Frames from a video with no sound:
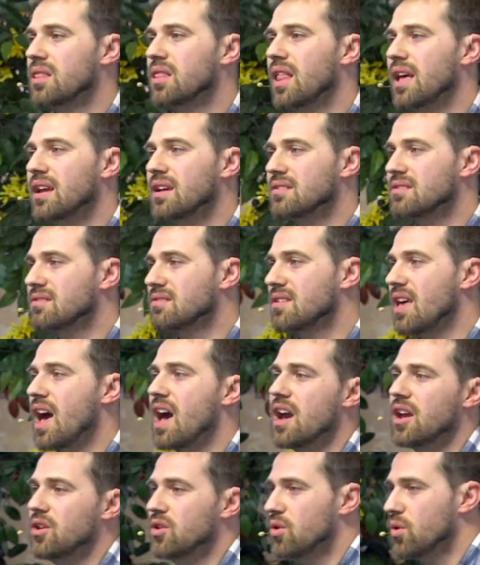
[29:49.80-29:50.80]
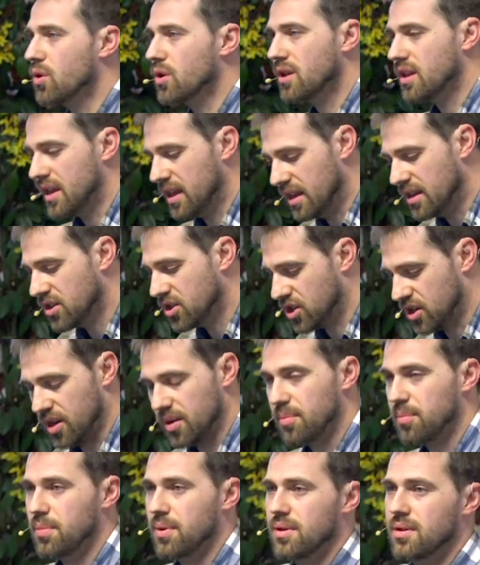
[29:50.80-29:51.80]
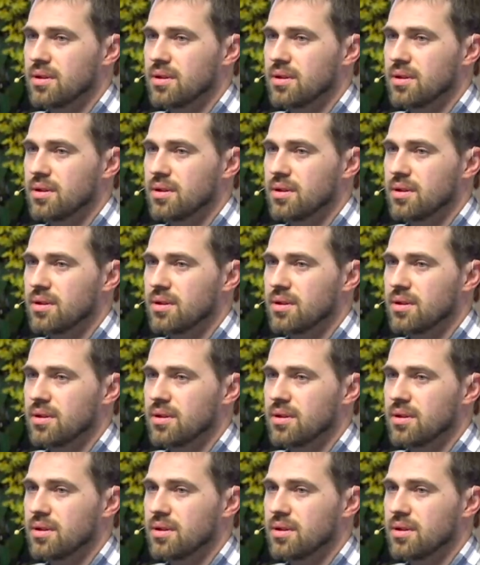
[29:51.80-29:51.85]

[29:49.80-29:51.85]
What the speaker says: lay aside your kingship.